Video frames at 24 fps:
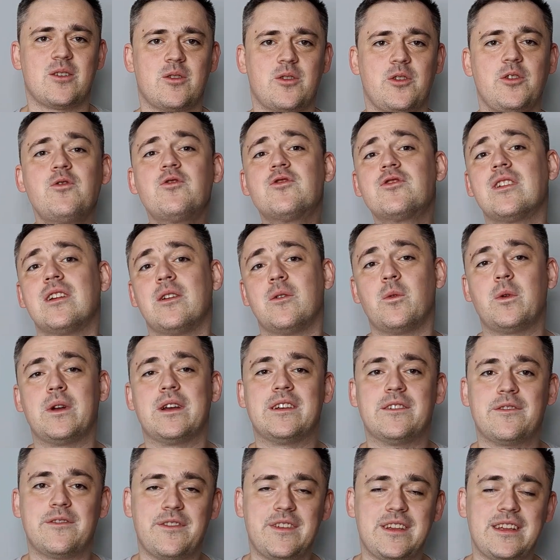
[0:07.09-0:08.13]
Usually
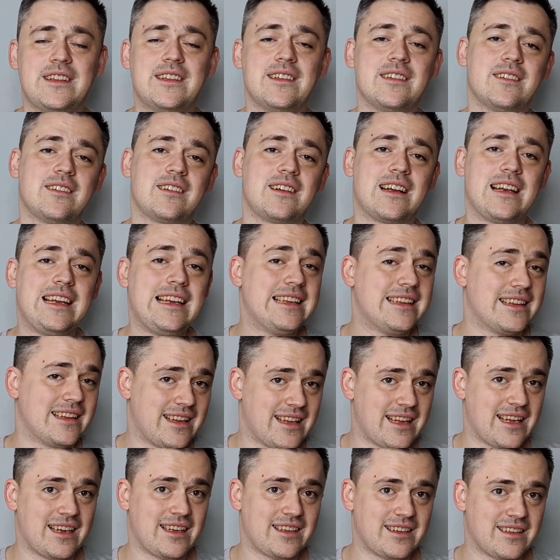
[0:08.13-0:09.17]
we feed the clean
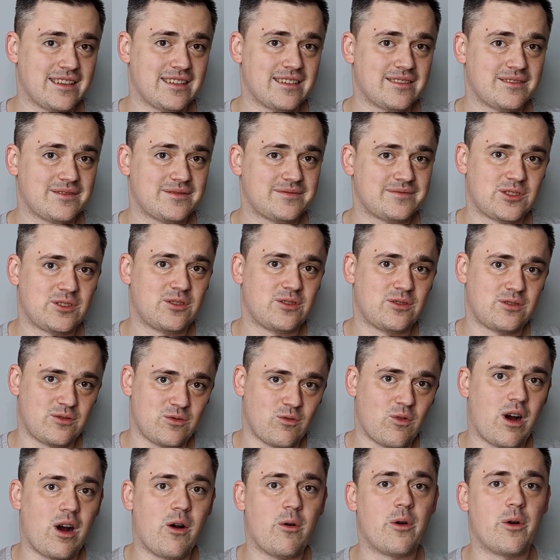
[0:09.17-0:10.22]
data
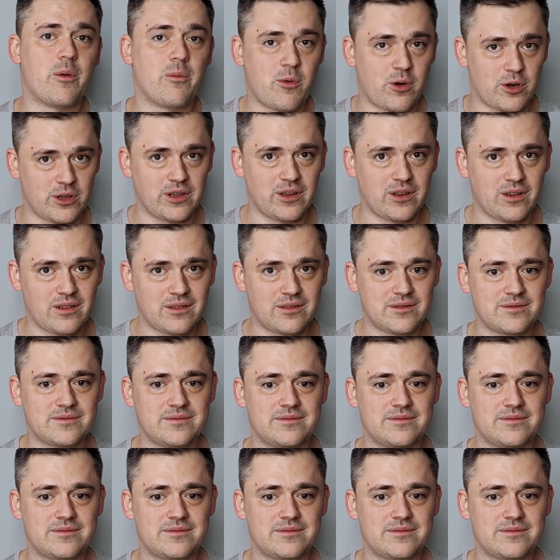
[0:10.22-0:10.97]
to our model.